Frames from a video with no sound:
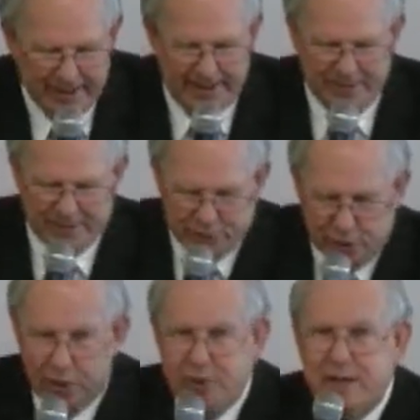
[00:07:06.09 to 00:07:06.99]
and the
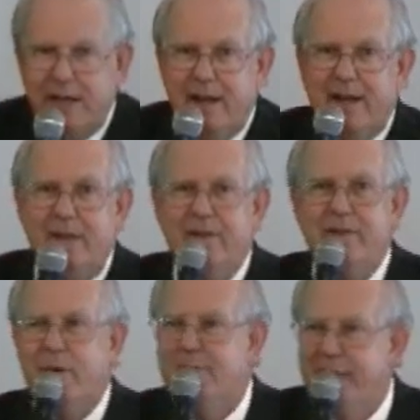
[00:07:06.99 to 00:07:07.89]
church and uh,
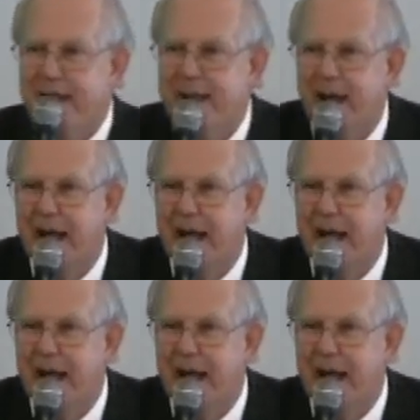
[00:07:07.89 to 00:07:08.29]
your men.